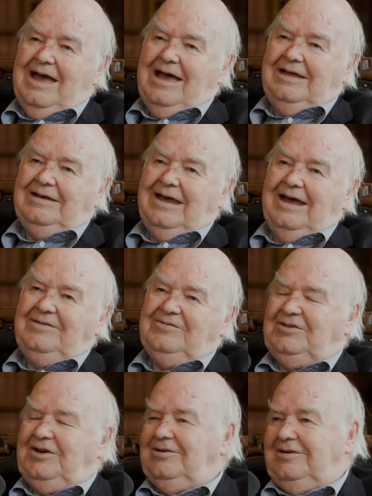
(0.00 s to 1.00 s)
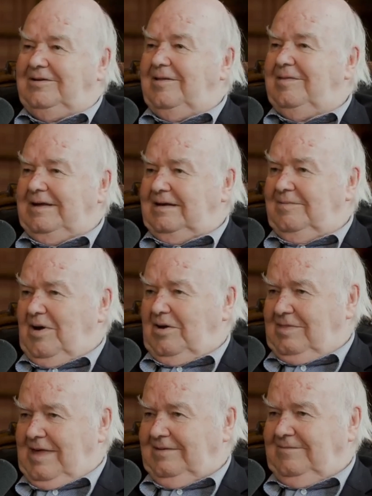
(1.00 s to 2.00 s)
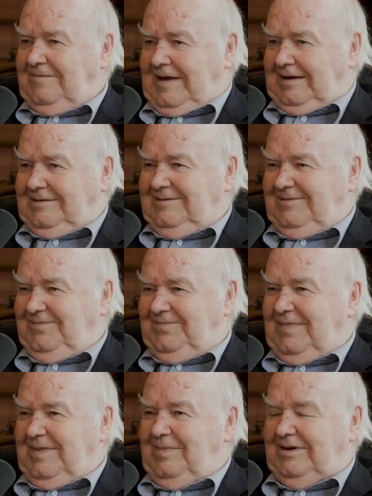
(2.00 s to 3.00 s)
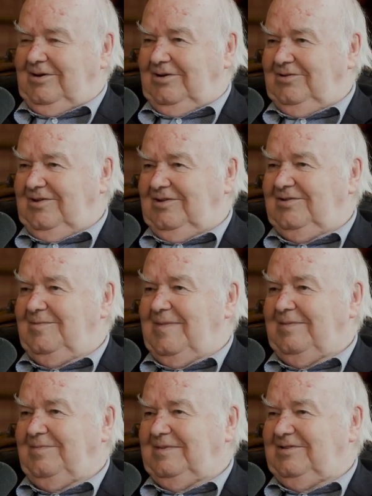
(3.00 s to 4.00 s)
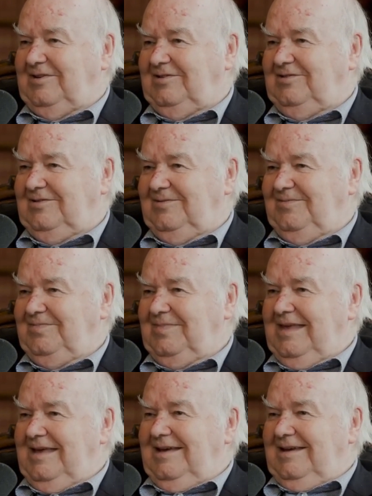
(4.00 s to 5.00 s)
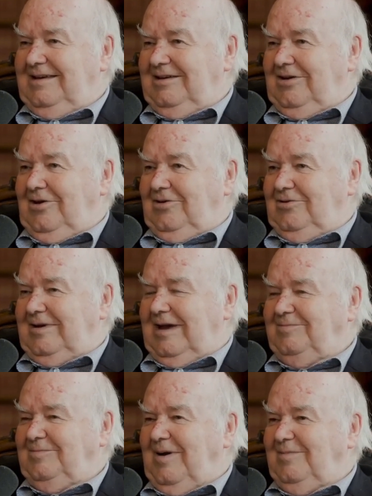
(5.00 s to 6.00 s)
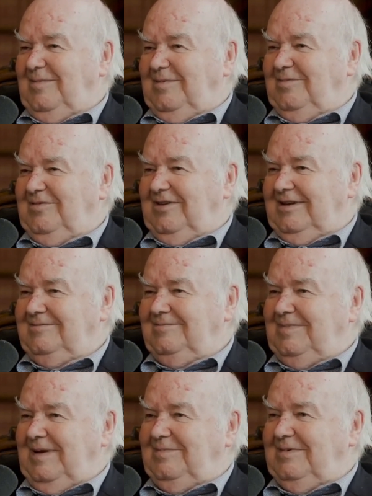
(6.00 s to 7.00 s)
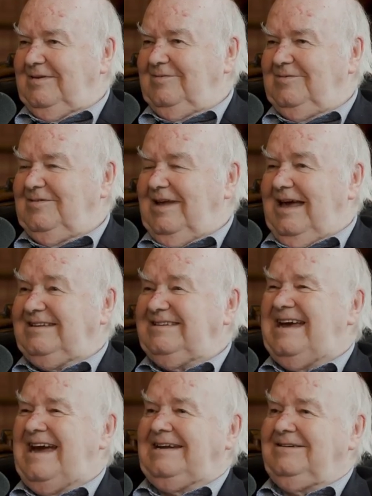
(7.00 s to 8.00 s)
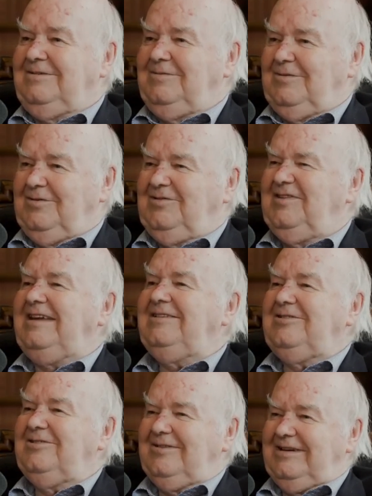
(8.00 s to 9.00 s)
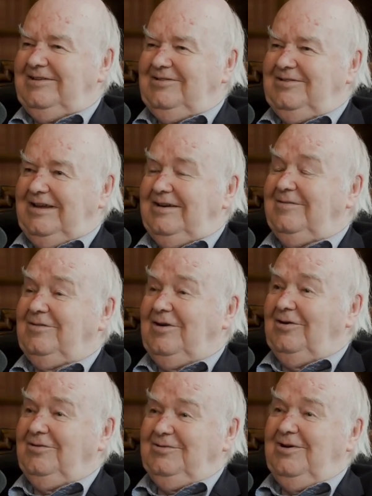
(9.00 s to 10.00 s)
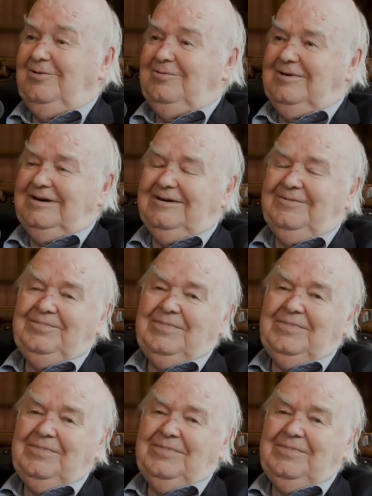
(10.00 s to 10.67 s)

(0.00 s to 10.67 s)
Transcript: And I've started to think about that fact, because as a mathematician, you get problems that people have attacked for centuries and have got nowhere.